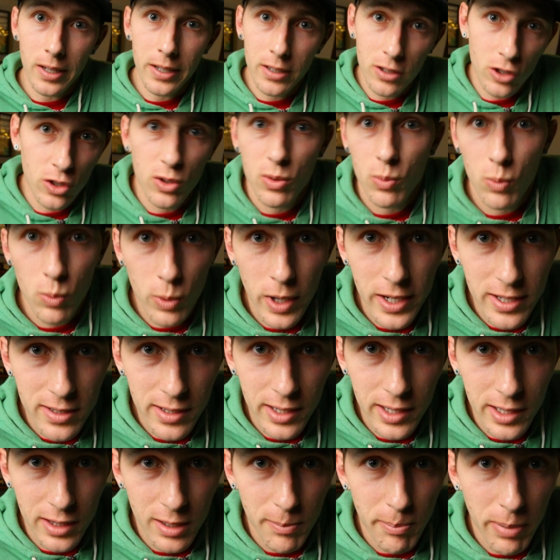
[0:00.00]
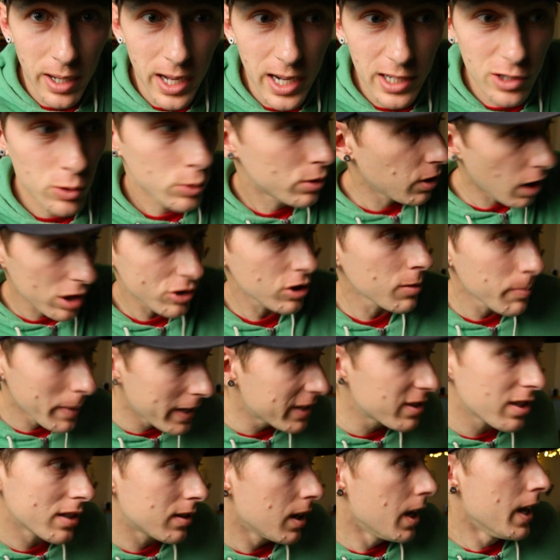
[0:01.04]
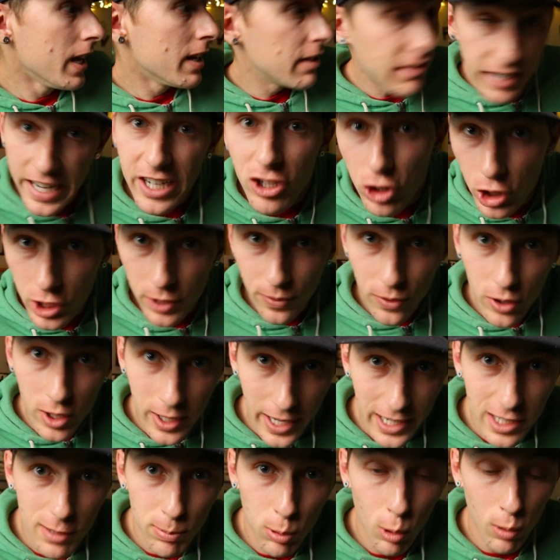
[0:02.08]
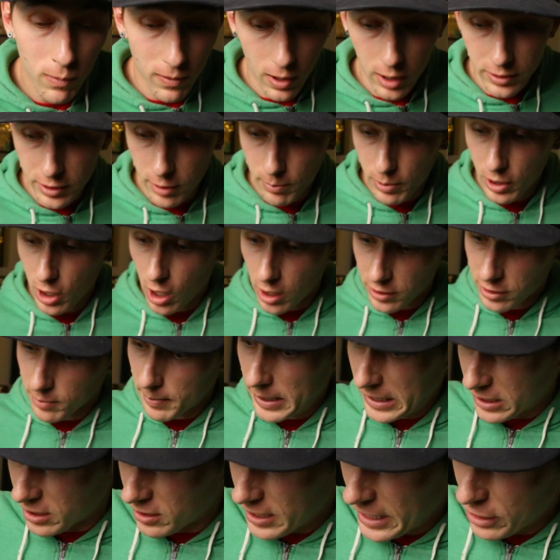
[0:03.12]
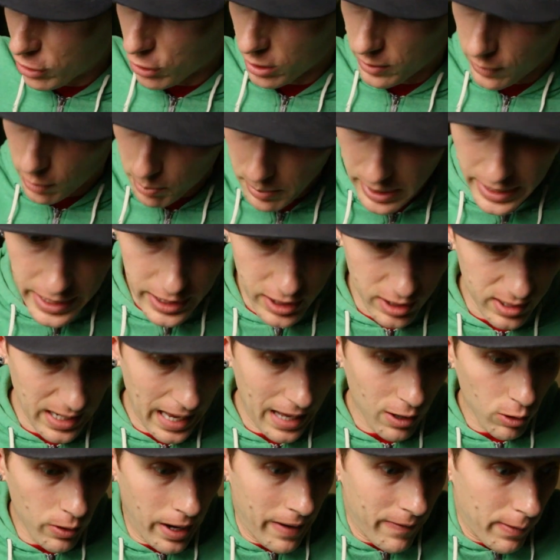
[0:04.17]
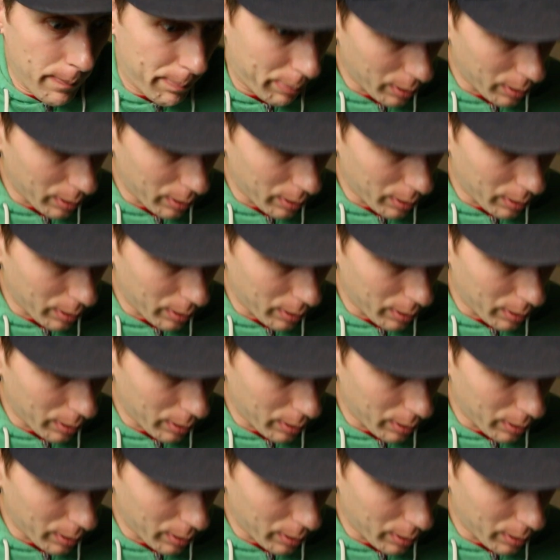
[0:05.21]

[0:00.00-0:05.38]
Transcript: like just resting in the box which also makes it dangerous for the next pole vaulter but it also makes it dangerous for me because i don't have a